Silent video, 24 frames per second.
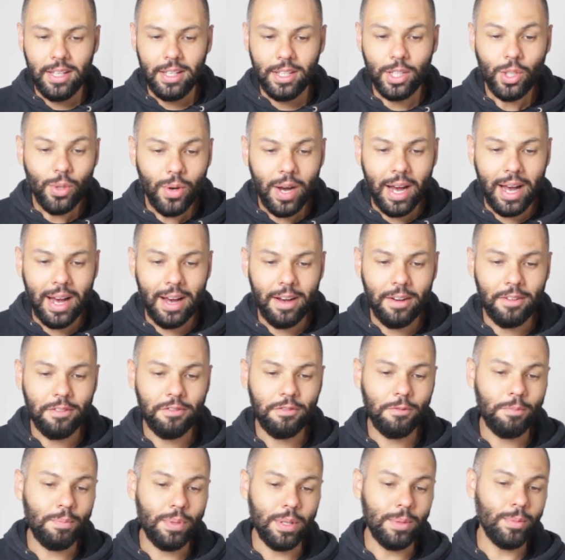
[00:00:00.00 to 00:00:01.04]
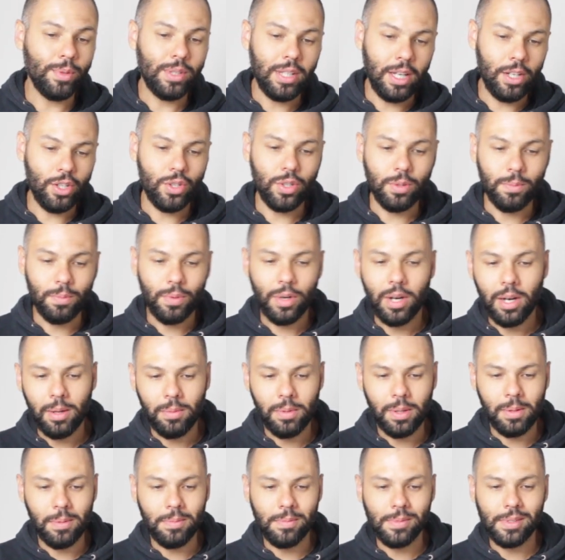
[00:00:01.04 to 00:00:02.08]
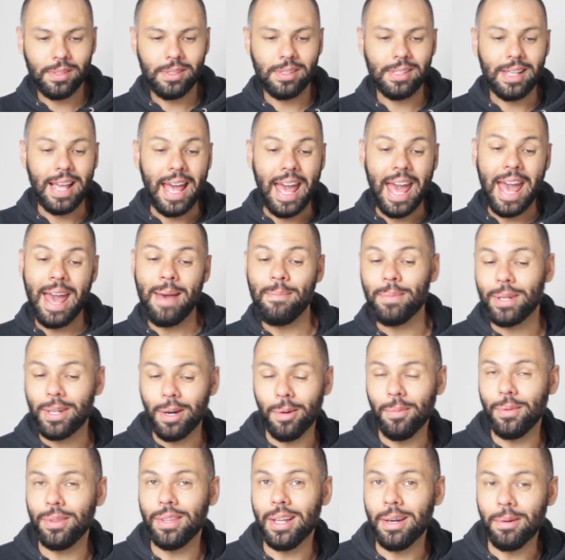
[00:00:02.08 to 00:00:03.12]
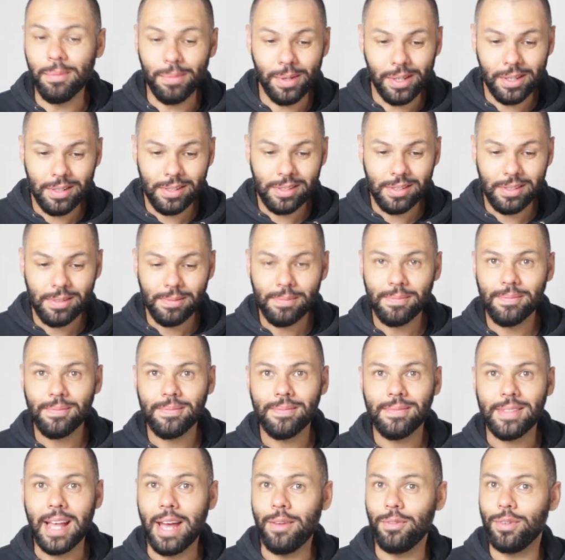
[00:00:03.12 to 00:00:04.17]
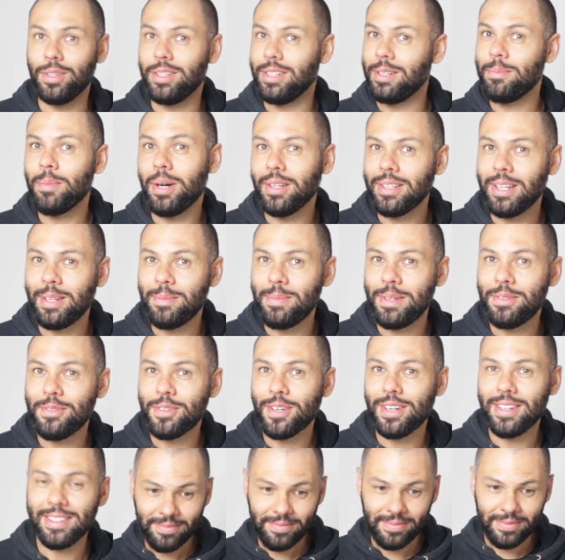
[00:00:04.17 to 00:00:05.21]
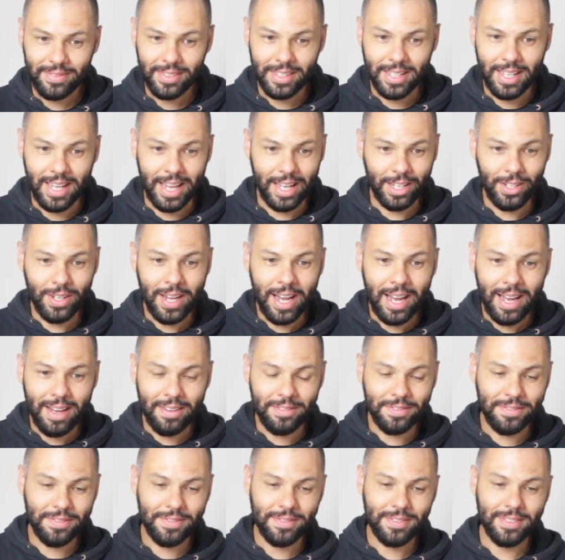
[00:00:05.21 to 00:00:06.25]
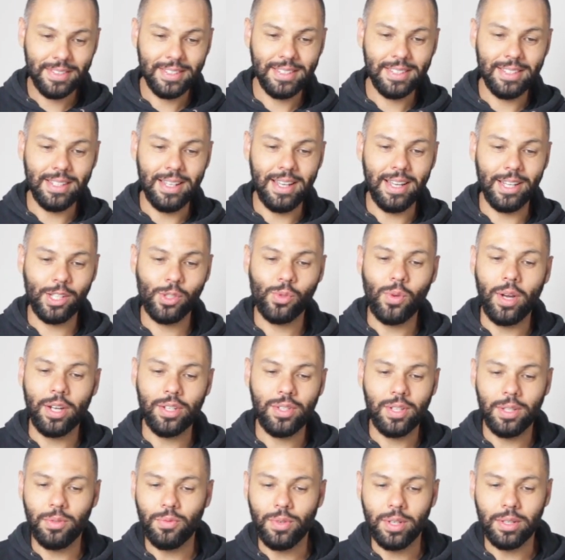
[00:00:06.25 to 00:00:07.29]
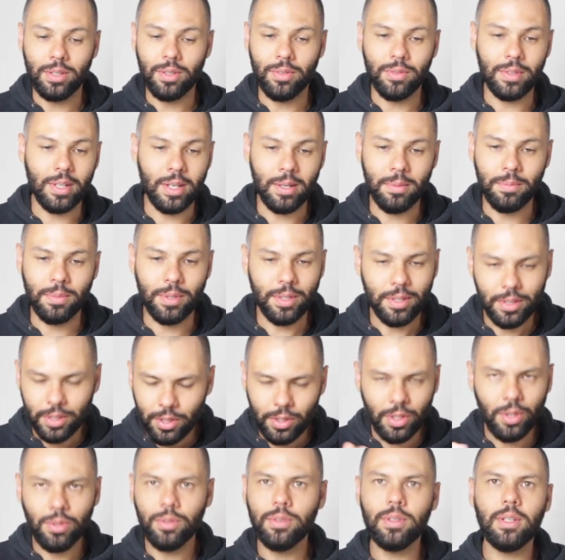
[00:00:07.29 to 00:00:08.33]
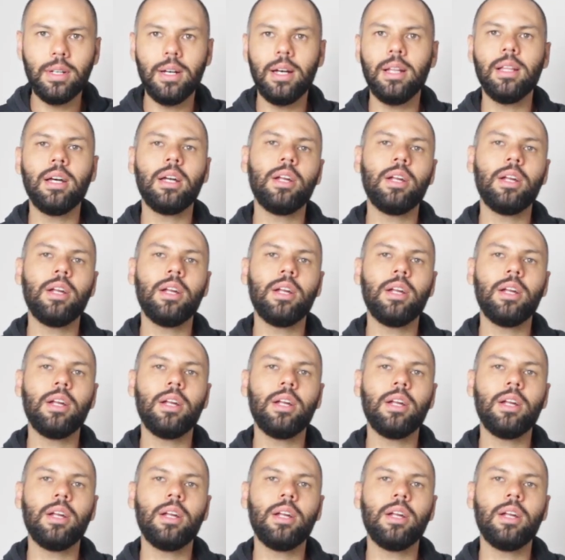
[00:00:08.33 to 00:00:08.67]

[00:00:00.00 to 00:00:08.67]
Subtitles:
You have permutation problems, amicable numbers. Have you heard about that before? And you have extracting random number. You know, a